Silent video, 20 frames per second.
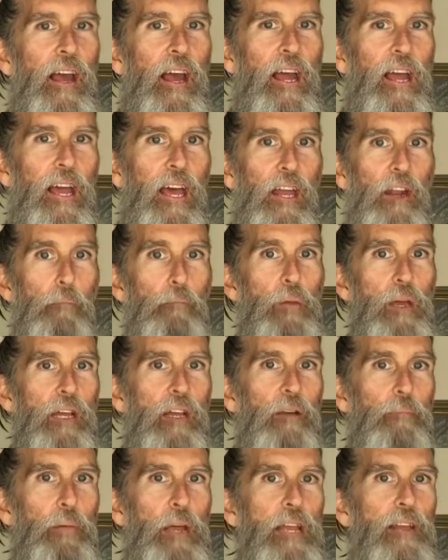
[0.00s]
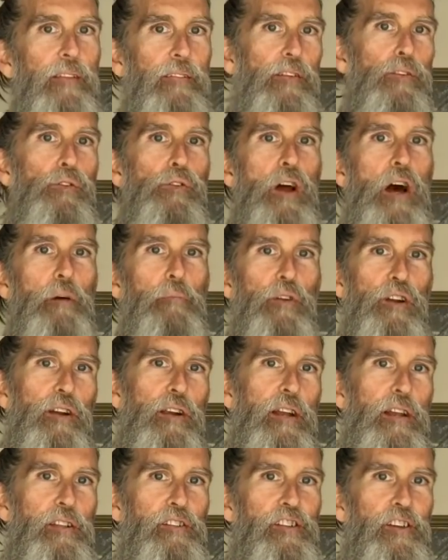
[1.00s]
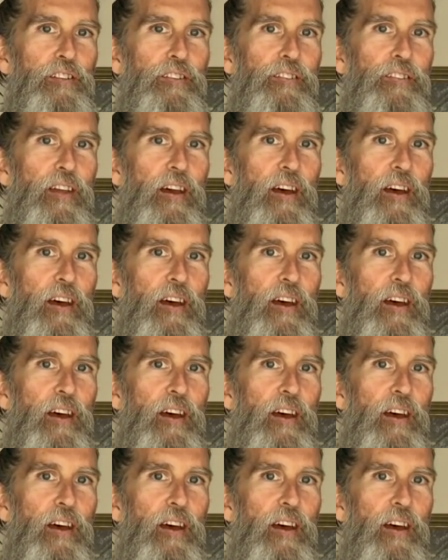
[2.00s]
and a big piece of rubber had just